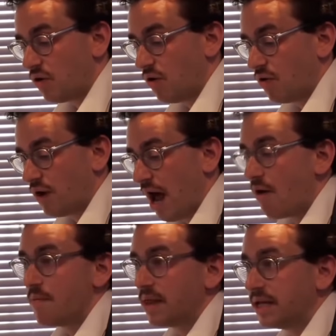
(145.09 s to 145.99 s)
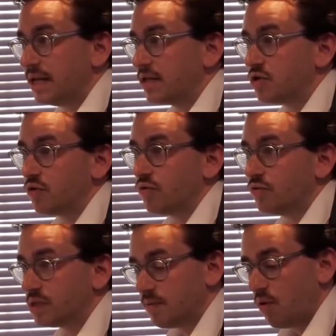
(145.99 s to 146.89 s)
on our ability to
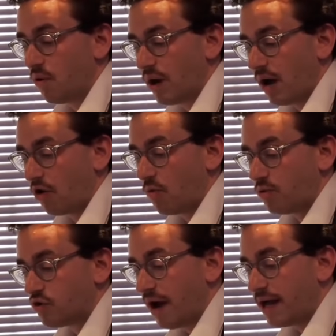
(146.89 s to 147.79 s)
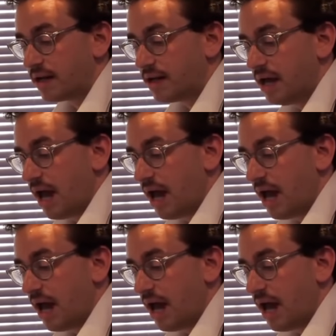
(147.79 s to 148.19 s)
support our global trade,